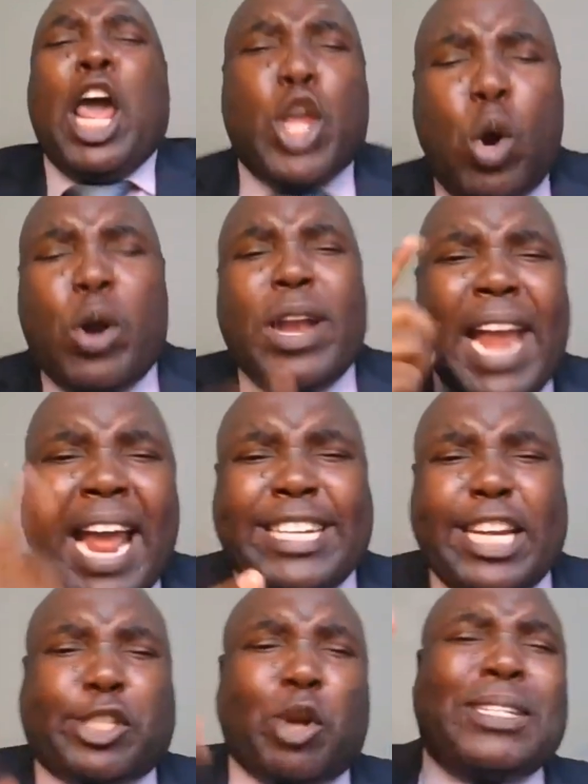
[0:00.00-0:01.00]
You
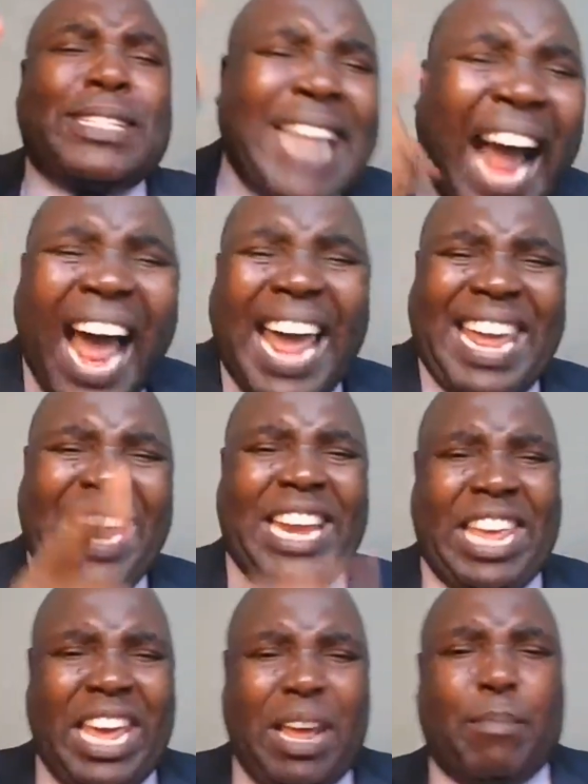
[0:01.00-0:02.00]
need to die in
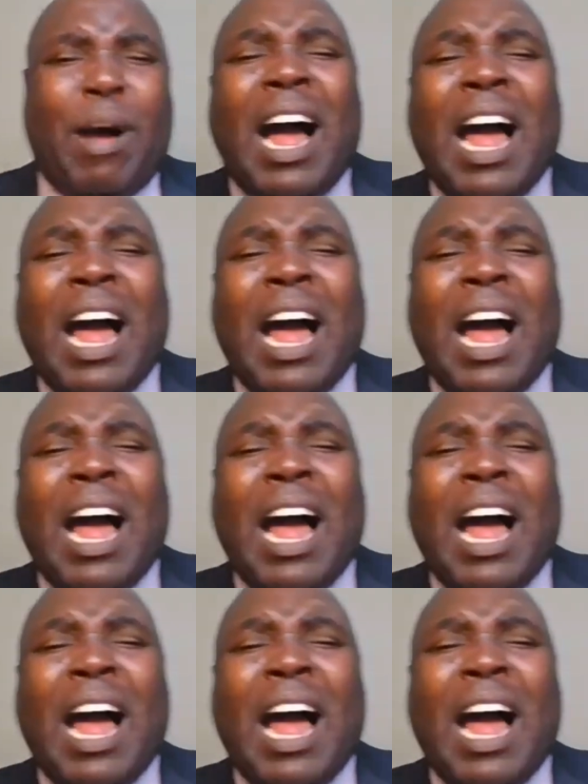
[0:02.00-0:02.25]
Him.